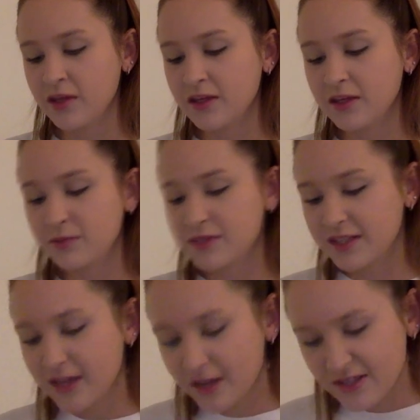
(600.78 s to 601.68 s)
It was the
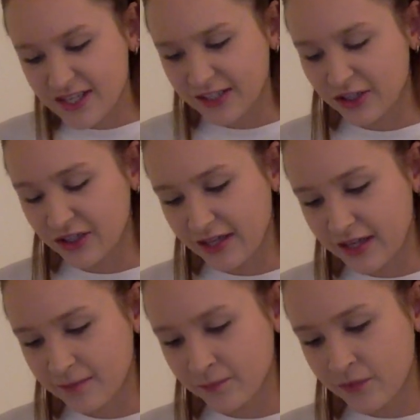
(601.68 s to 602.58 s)
caretaker
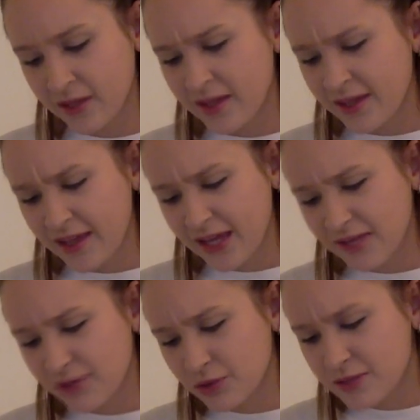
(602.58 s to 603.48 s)
again.
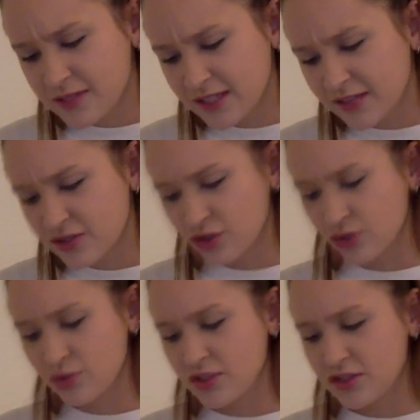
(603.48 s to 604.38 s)
"Have you seen a
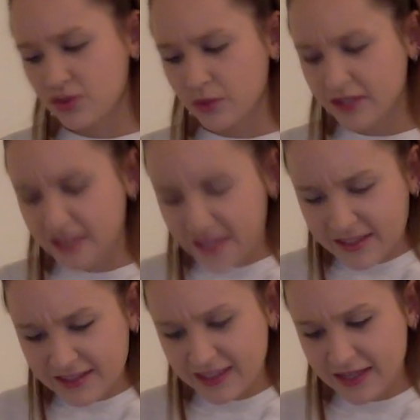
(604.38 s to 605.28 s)
jacuzzi stork yet?"
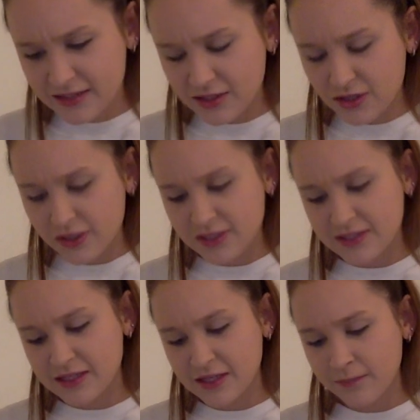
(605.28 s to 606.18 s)
he asked
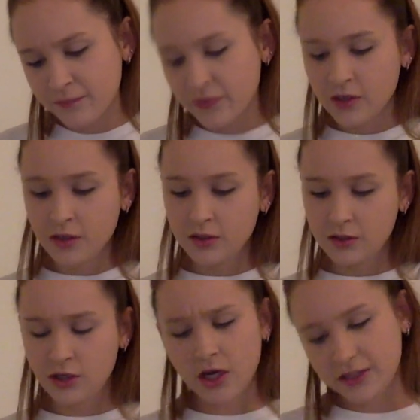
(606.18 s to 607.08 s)
curiously.
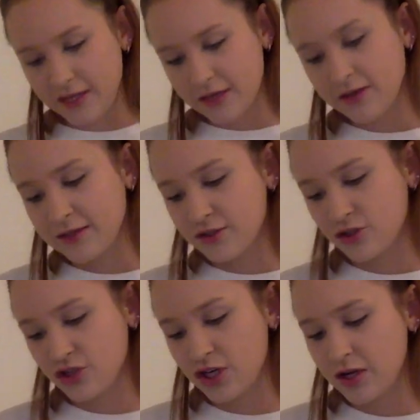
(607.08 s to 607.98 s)
"Not yet,"
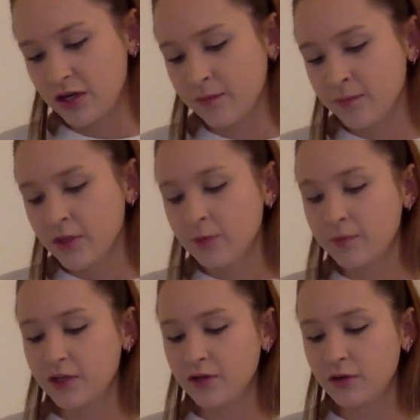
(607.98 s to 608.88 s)
answered Jerry, "but
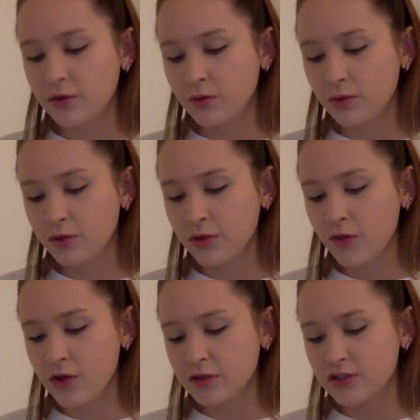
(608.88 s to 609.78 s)
an
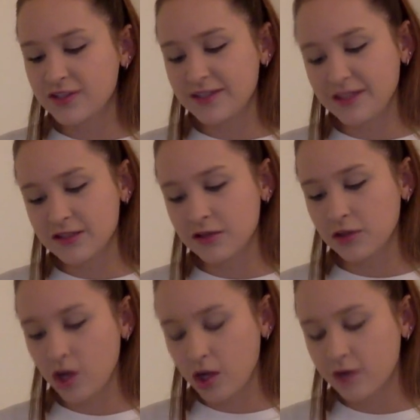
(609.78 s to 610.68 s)
ornithologist needs a
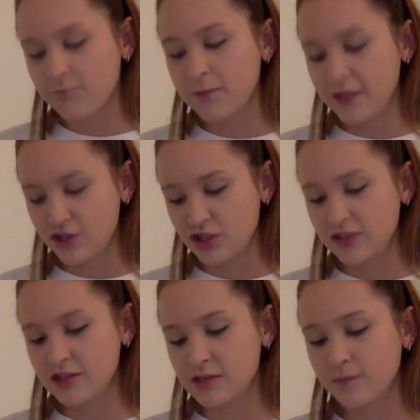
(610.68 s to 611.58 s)
lot of
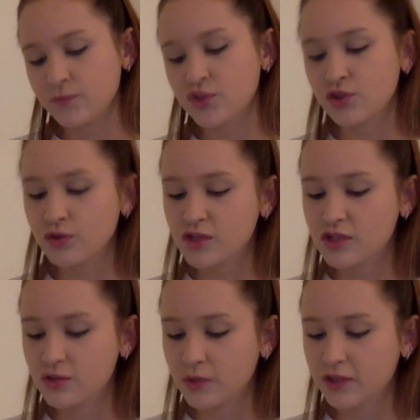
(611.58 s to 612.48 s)
patience. Jacuzzi
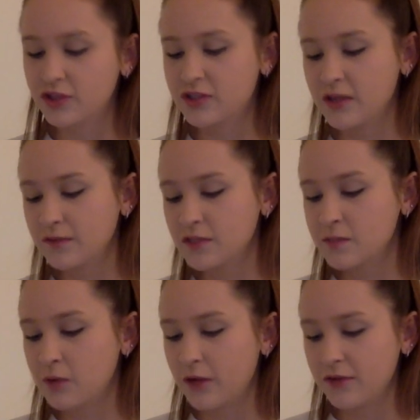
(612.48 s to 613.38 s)
storks are tough to
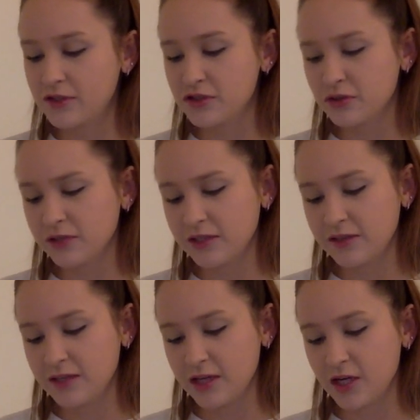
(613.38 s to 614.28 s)
spot this early in
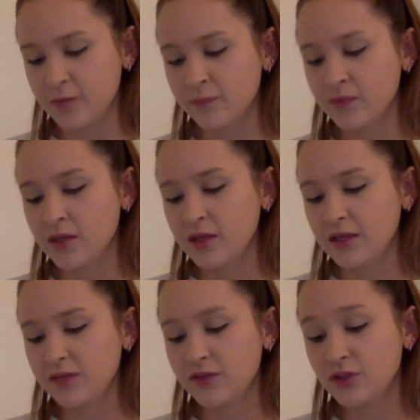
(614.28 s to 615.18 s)
the year.
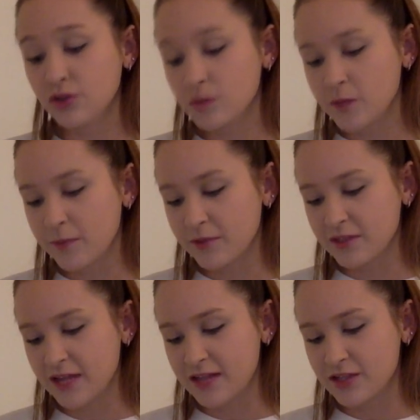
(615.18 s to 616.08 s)
If the newspaper
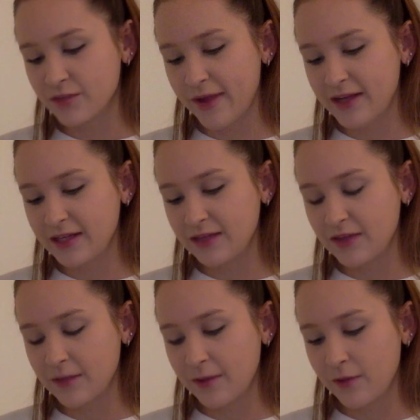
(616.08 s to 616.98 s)
decides to write anything
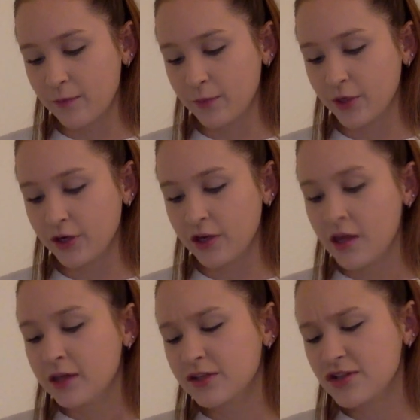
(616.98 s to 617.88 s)
about the bird,
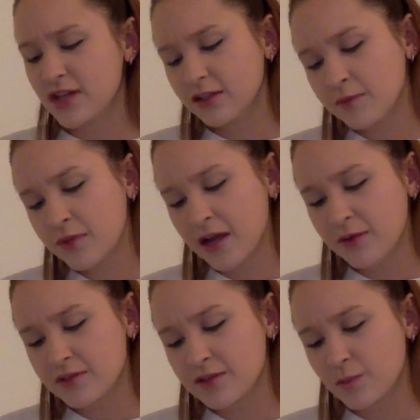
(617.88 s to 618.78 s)
could you tell him that I
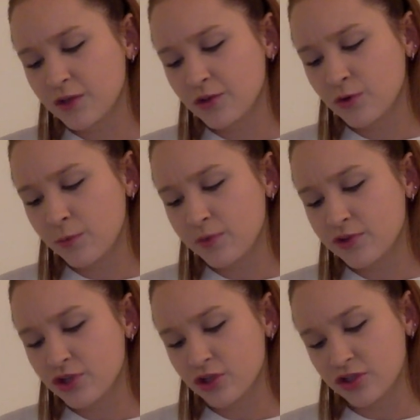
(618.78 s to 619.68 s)
was the one who opened the
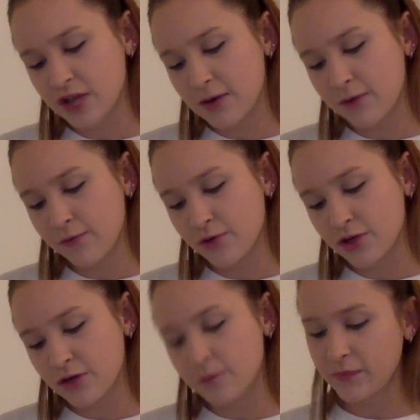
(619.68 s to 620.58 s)
church tower for
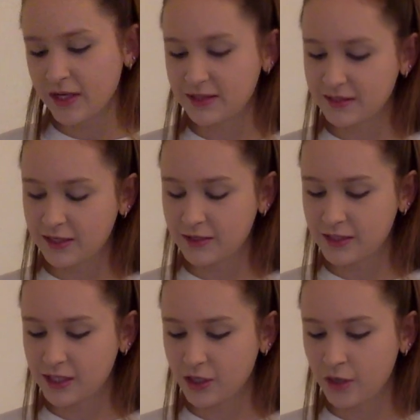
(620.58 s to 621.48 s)
you?" asked the
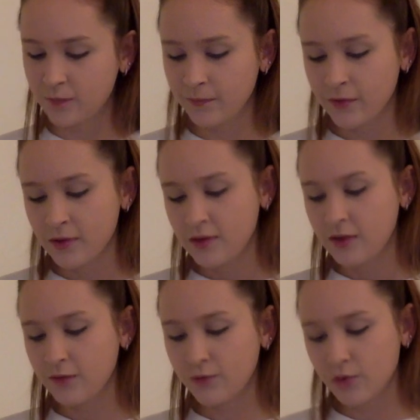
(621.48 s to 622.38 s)
caretaker.
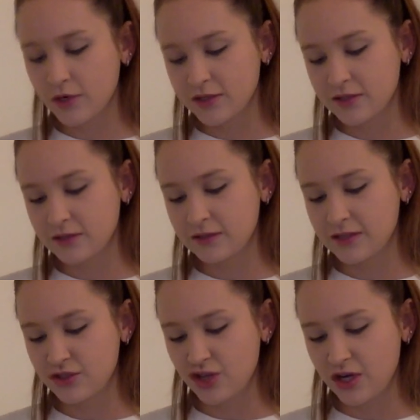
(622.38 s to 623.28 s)
"Of course,"
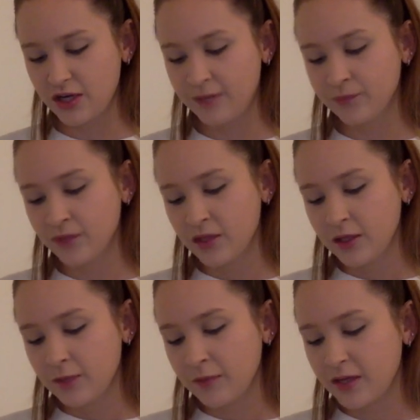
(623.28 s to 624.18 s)
said Jerry.
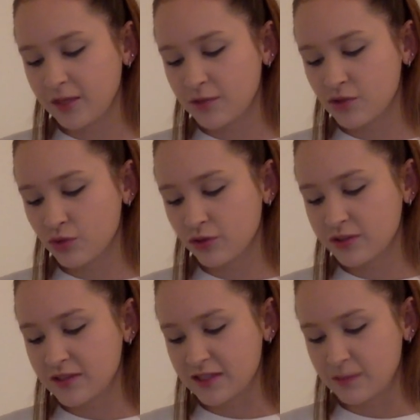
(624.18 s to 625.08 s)
"My name is Roland
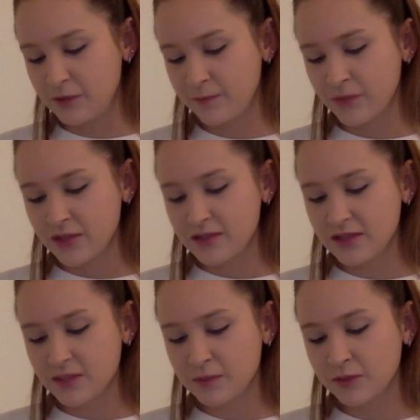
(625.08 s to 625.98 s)
Sussman.
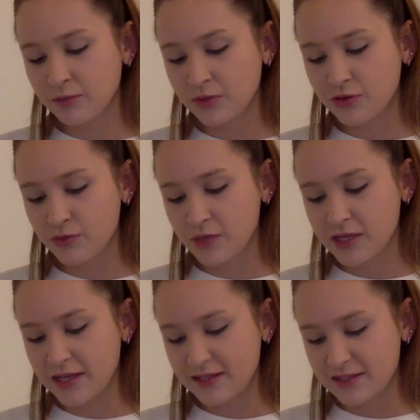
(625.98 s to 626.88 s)
Sussman with
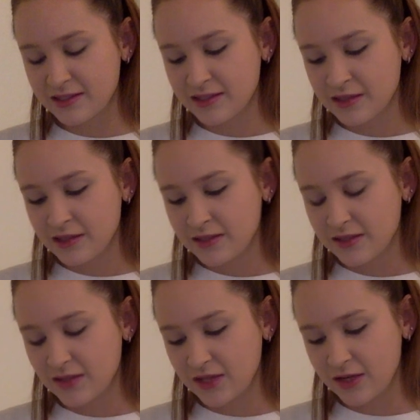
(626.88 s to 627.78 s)
3 S's,"
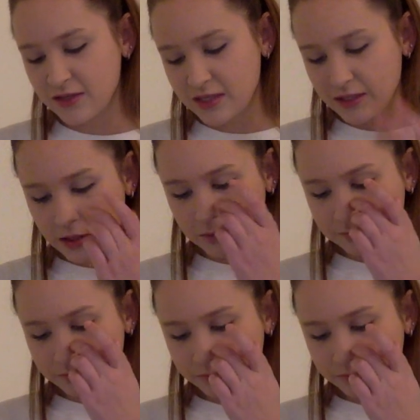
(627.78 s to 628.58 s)
said the caretaker.